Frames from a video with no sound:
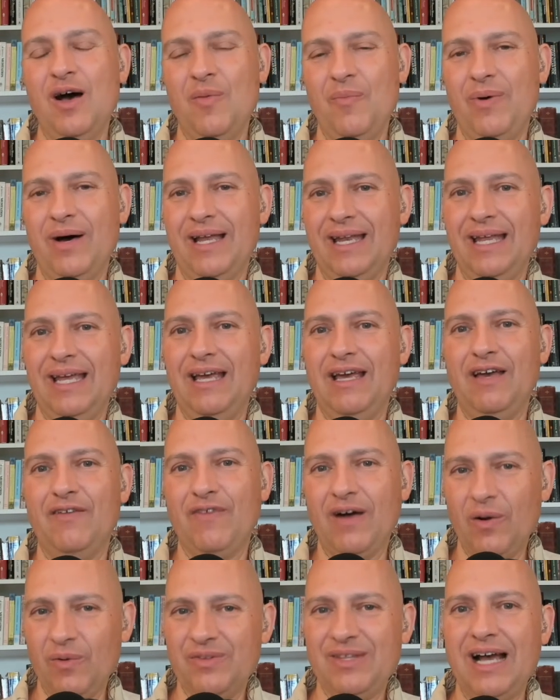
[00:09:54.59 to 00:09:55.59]
But if
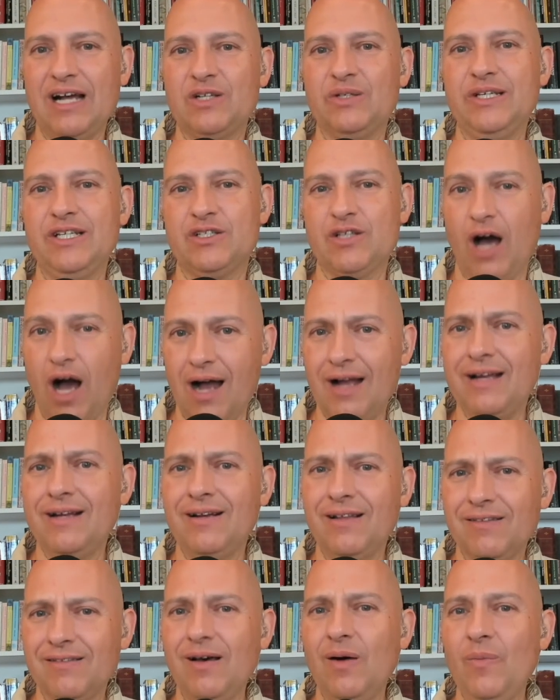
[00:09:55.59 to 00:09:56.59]
I was actually talking
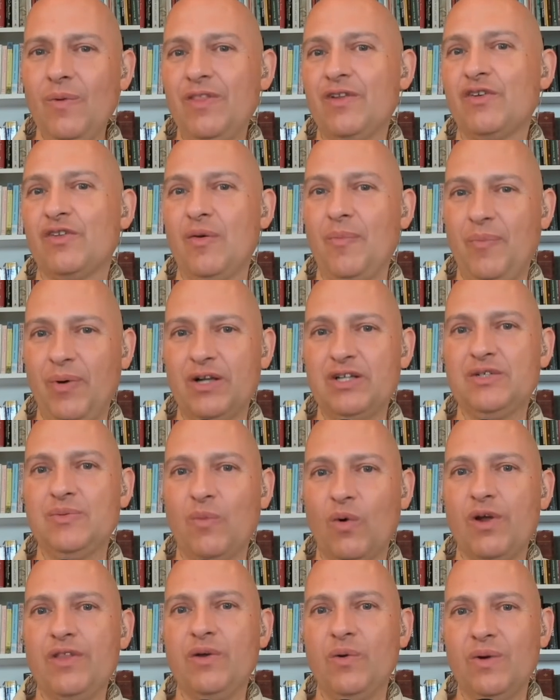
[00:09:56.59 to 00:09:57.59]
to someone, there's a bunch
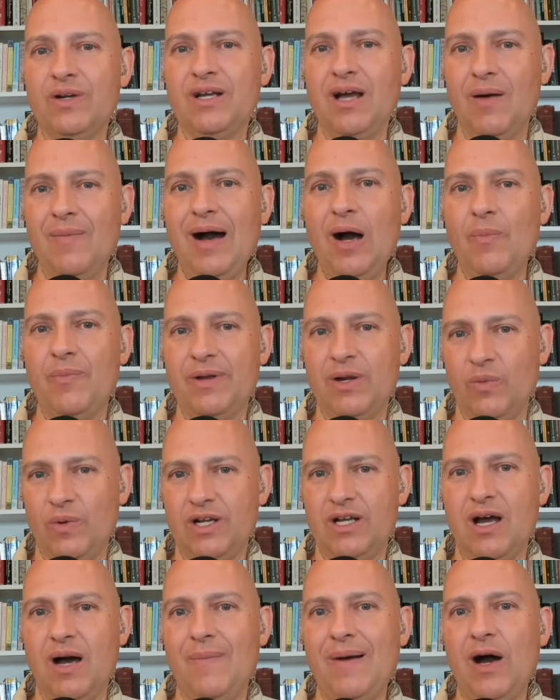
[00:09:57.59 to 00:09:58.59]
more that would come out, but it
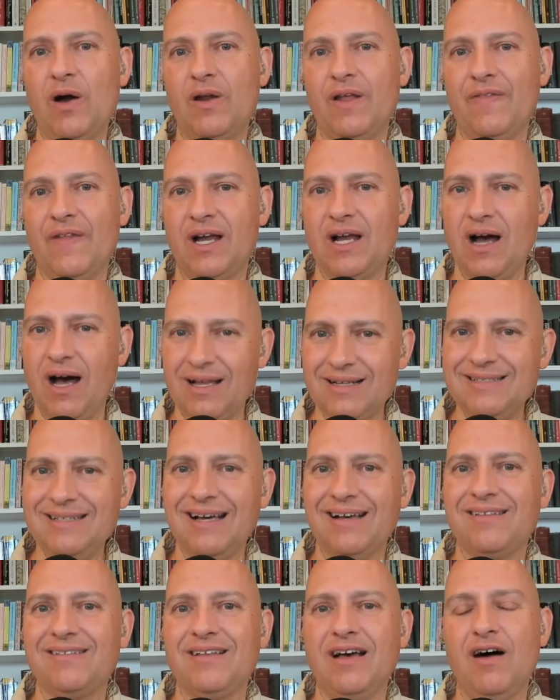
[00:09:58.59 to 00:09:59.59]
would come out in the
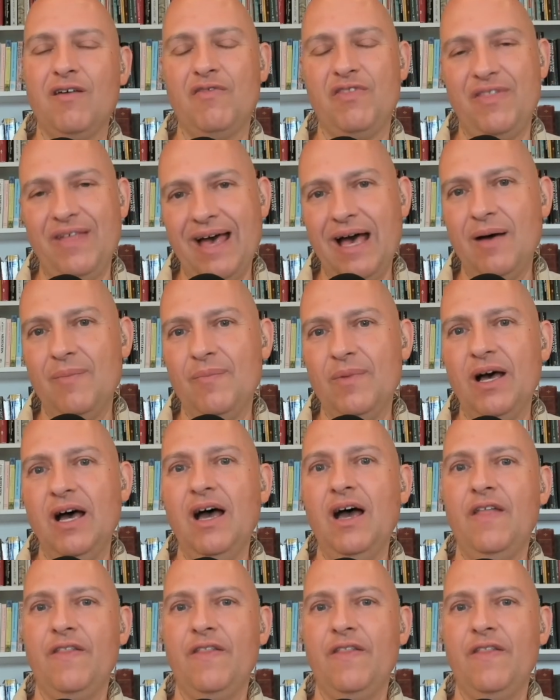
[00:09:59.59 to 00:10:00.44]
context of them,